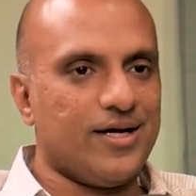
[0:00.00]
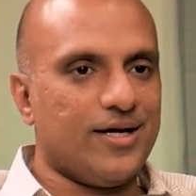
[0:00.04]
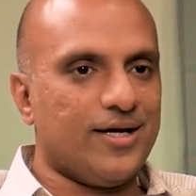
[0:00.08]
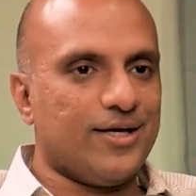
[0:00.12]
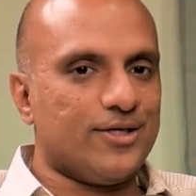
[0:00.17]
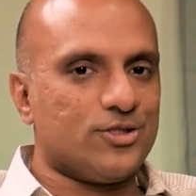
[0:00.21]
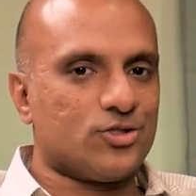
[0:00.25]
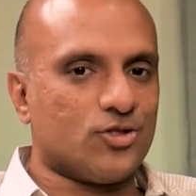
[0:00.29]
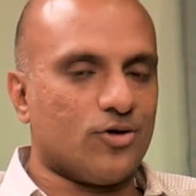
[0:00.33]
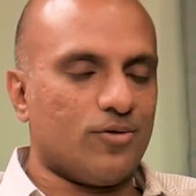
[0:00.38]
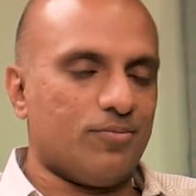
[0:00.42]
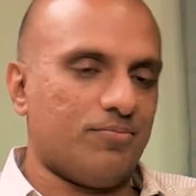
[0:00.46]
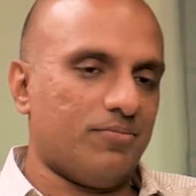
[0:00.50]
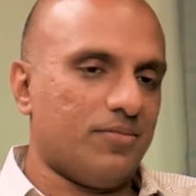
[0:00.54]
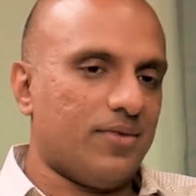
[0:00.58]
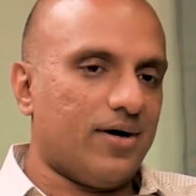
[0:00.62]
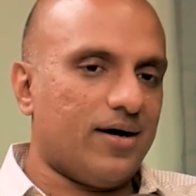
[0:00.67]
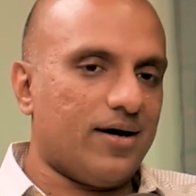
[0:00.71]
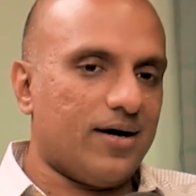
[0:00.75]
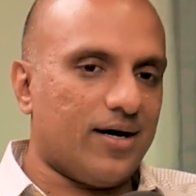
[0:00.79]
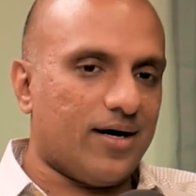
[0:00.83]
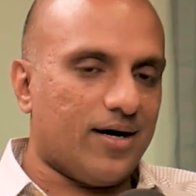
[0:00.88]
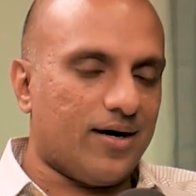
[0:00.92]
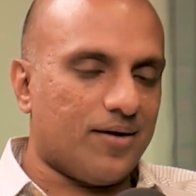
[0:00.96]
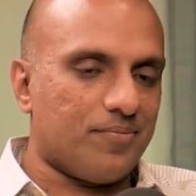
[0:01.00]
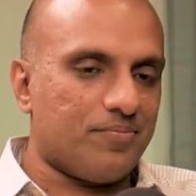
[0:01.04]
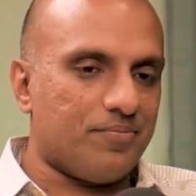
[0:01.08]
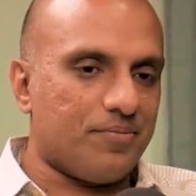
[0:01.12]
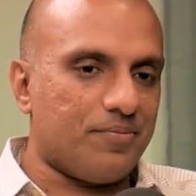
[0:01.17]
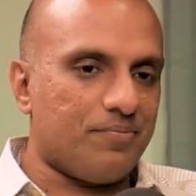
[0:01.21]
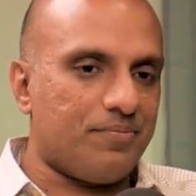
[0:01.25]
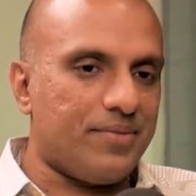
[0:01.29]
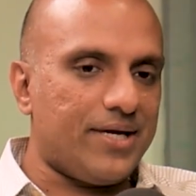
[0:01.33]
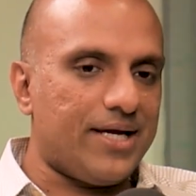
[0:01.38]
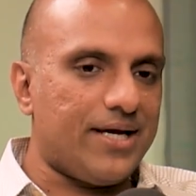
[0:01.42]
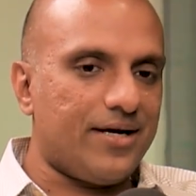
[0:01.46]
So
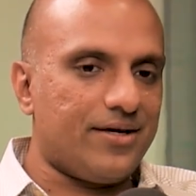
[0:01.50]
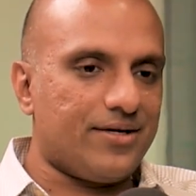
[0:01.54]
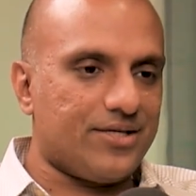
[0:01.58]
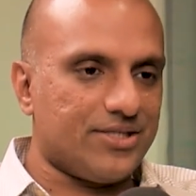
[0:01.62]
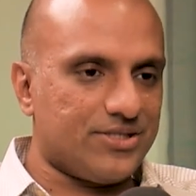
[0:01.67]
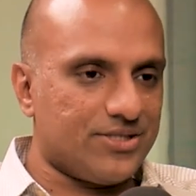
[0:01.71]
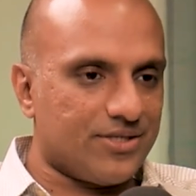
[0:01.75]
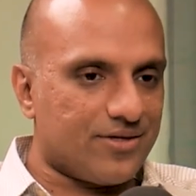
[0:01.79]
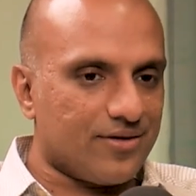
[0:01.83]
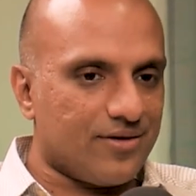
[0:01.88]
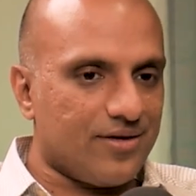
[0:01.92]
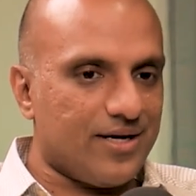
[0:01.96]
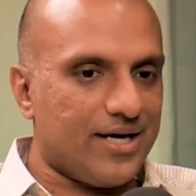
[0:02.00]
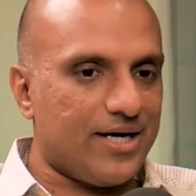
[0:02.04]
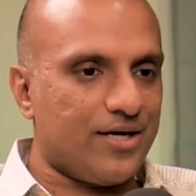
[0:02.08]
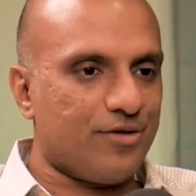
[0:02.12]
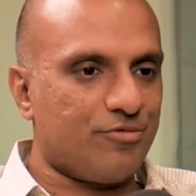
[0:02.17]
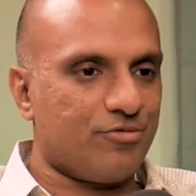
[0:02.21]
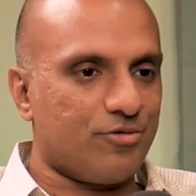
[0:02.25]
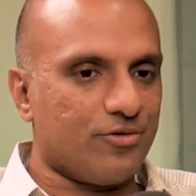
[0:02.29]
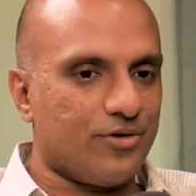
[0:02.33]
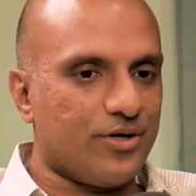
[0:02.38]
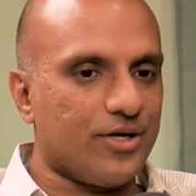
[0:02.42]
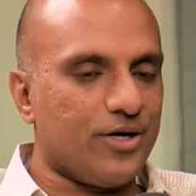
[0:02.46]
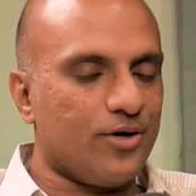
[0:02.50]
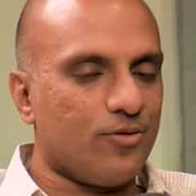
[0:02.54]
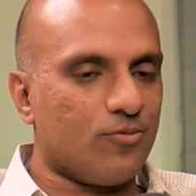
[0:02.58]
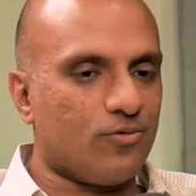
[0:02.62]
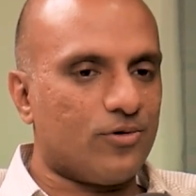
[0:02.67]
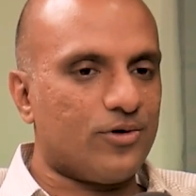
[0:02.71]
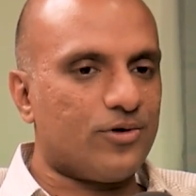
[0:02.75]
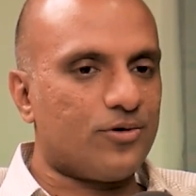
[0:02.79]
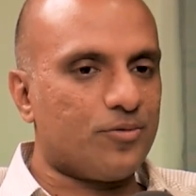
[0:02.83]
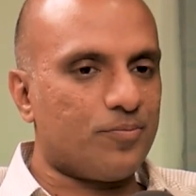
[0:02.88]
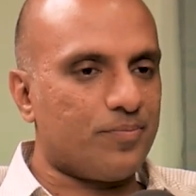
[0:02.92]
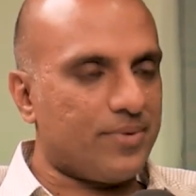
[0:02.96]
being digital, and if you really
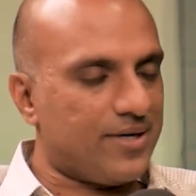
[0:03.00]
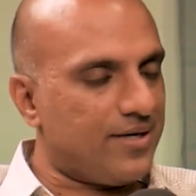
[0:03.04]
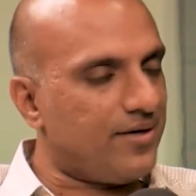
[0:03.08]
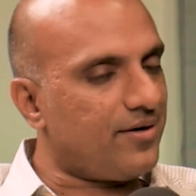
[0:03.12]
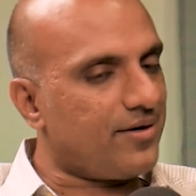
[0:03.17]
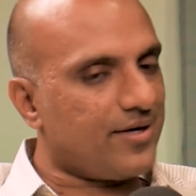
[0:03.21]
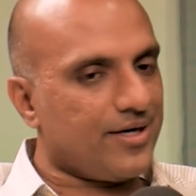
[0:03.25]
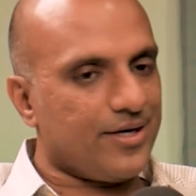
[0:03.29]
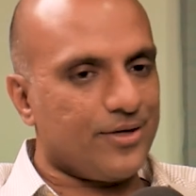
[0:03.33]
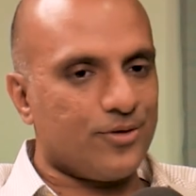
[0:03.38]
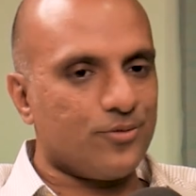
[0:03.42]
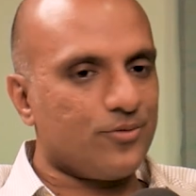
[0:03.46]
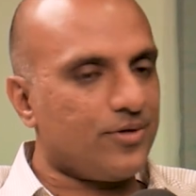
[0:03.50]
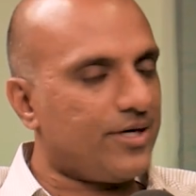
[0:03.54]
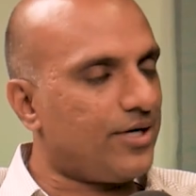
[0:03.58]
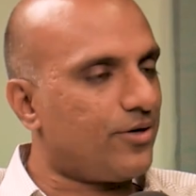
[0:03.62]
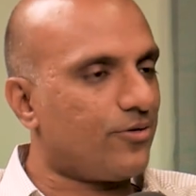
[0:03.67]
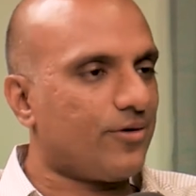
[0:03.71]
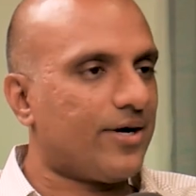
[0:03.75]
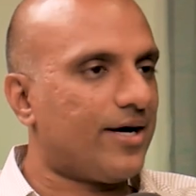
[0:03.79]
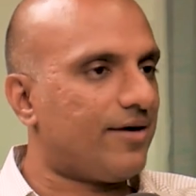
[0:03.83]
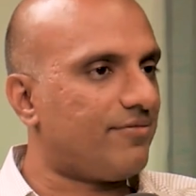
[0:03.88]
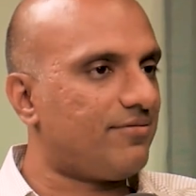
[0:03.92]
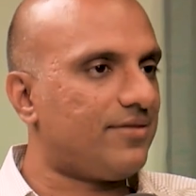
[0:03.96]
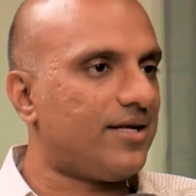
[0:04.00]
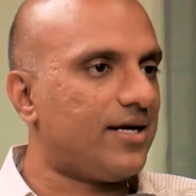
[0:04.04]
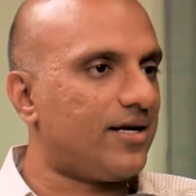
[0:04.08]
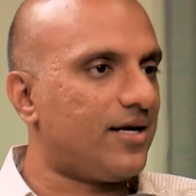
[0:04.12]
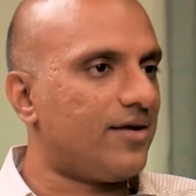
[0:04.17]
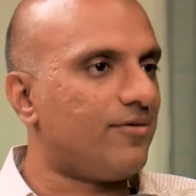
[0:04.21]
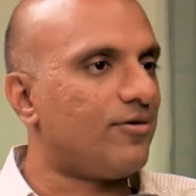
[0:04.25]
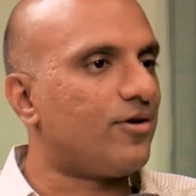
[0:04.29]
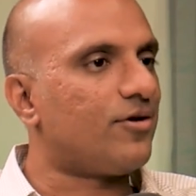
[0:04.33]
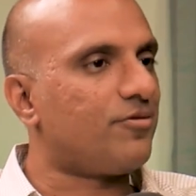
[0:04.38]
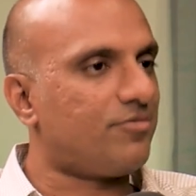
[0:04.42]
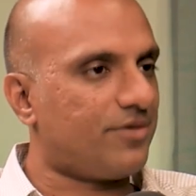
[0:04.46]
want to penetrate, you need to have that
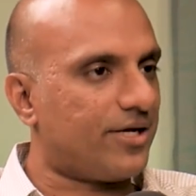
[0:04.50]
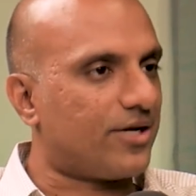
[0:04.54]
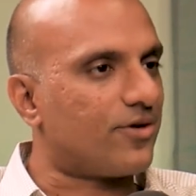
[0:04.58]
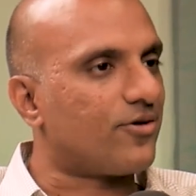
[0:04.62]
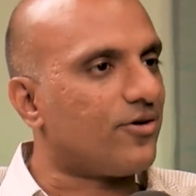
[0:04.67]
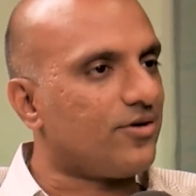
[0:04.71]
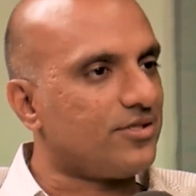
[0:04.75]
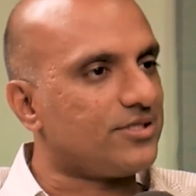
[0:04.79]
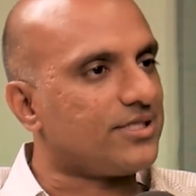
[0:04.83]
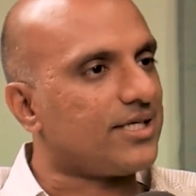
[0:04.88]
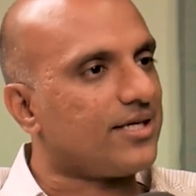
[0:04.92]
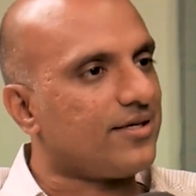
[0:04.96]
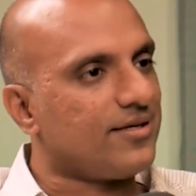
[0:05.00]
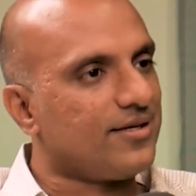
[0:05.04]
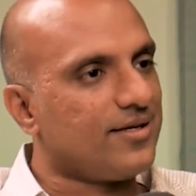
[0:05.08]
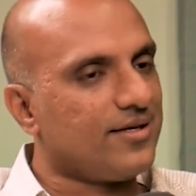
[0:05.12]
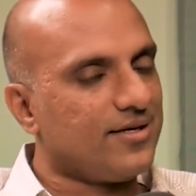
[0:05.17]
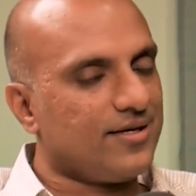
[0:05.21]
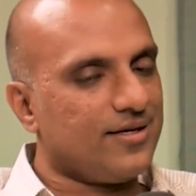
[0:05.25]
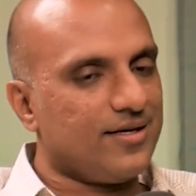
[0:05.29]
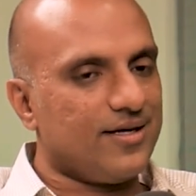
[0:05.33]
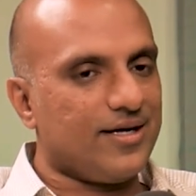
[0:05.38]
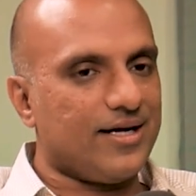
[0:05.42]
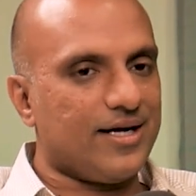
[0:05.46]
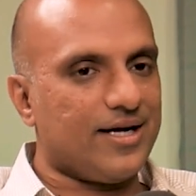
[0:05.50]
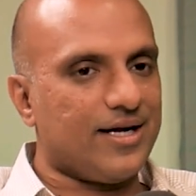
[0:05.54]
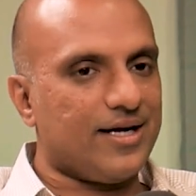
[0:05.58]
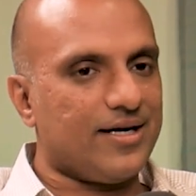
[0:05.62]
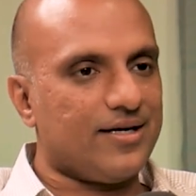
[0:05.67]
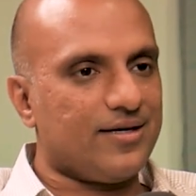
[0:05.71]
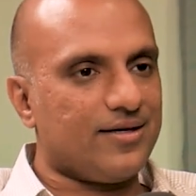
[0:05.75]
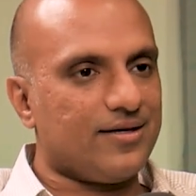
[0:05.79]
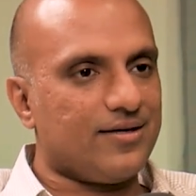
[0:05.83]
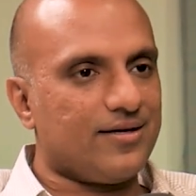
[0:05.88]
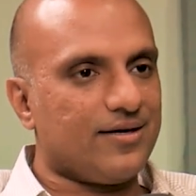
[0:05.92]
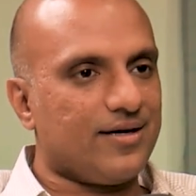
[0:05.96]
level of technology.
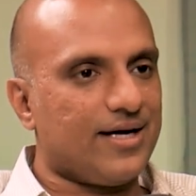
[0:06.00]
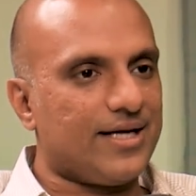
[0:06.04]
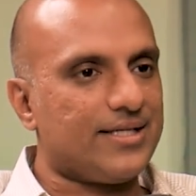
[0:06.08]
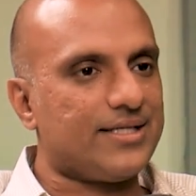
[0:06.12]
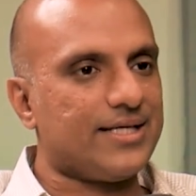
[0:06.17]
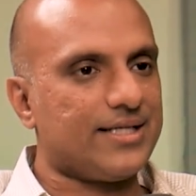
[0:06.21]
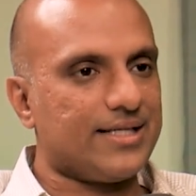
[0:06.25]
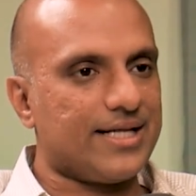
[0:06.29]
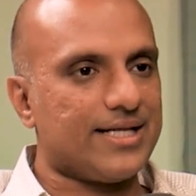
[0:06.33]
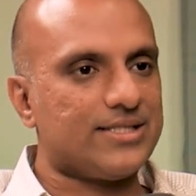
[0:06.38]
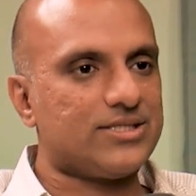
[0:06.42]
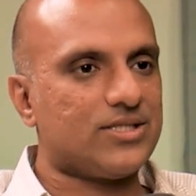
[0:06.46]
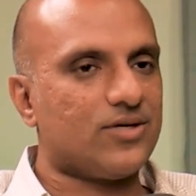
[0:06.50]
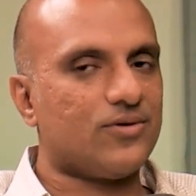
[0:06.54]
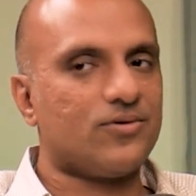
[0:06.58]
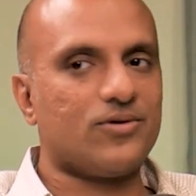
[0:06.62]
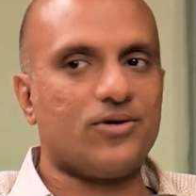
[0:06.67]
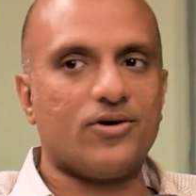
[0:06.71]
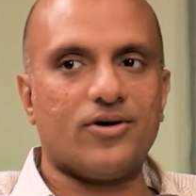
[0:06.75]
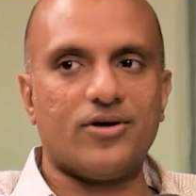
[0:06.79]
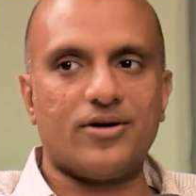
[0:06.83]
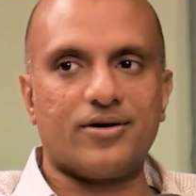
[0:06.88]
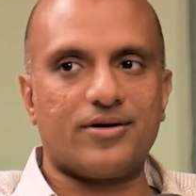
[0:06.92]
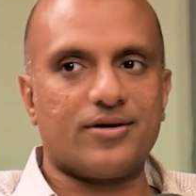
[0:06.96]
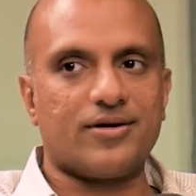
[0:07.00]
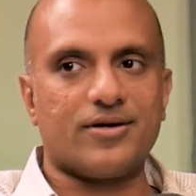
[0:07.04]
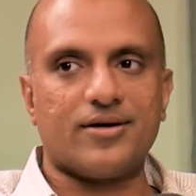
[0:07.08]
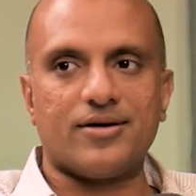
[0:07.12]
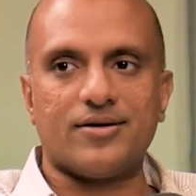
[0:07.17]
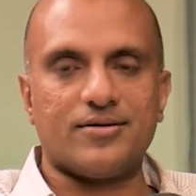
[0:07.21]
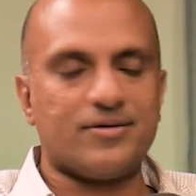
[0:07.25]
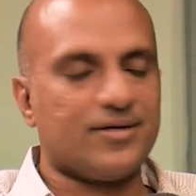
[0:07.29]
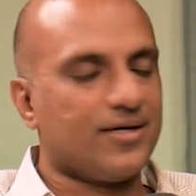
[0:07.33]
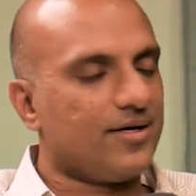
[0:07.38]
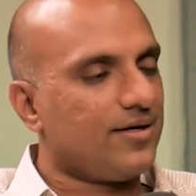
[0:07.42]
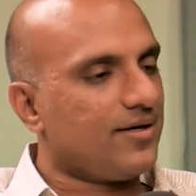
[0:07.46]
And I think that's how you're
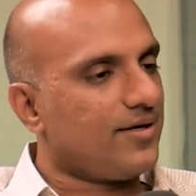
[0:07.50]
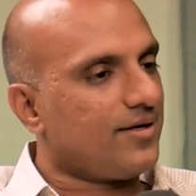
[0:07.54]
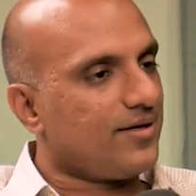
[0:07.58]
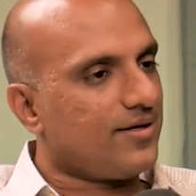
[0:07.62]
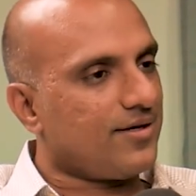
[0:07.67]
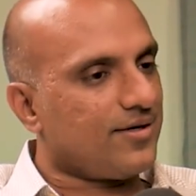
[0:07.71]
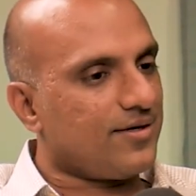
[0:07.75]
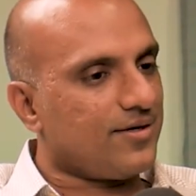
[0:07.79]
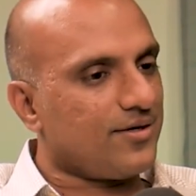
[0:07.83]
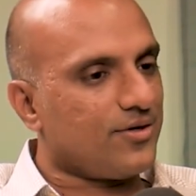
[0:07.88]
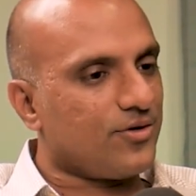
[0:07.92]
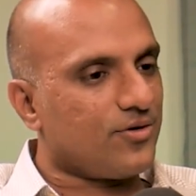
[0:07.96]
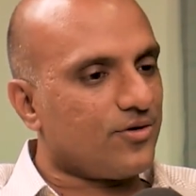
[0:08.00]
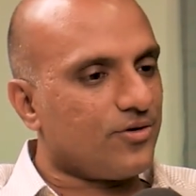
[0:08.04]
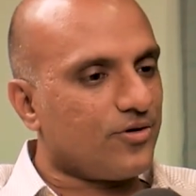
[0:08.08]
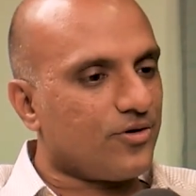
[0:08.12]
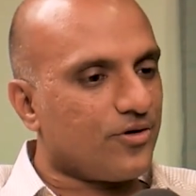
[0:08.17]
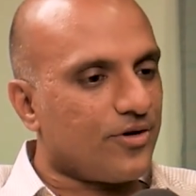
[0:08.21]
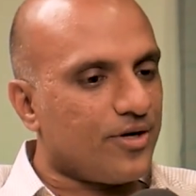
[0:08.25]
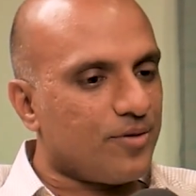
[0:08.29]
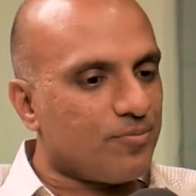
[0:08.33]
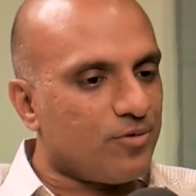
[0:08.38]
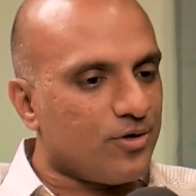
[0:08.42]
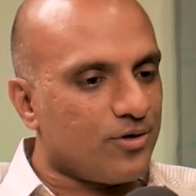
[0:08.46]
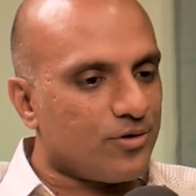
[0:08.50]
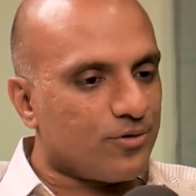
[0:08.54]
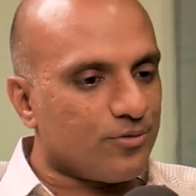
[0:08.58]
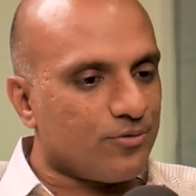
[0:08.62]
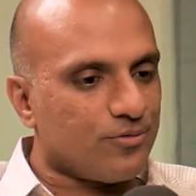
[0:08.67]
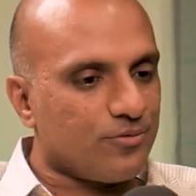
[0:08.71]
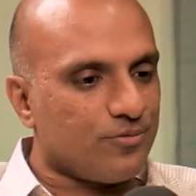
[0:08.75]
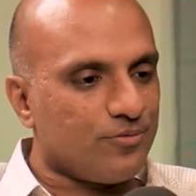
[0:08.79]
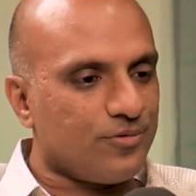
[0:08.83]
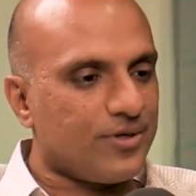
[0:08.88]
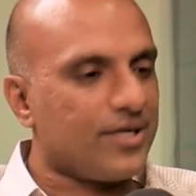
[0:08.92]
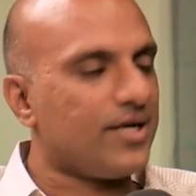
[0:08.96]
able
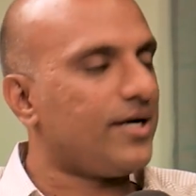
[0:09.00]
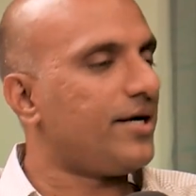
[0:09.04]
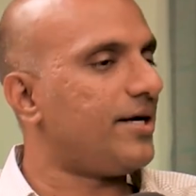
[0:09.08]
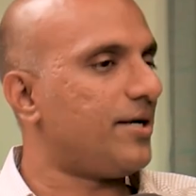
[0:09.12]
to really